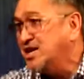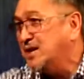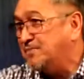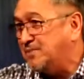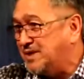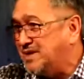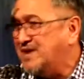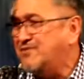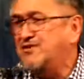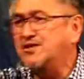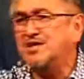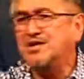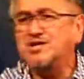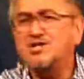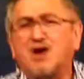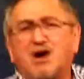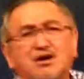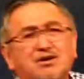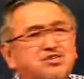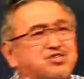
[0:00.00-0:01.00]
up, and even the
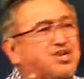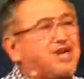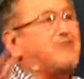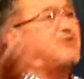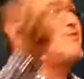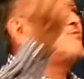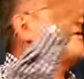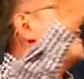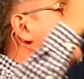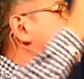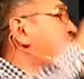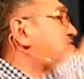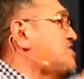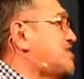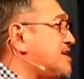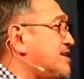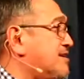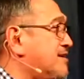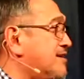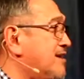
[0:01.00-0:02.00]
young
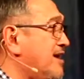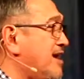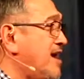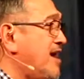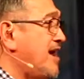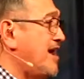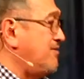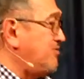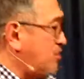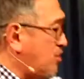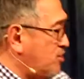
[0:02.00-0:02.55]
generation, and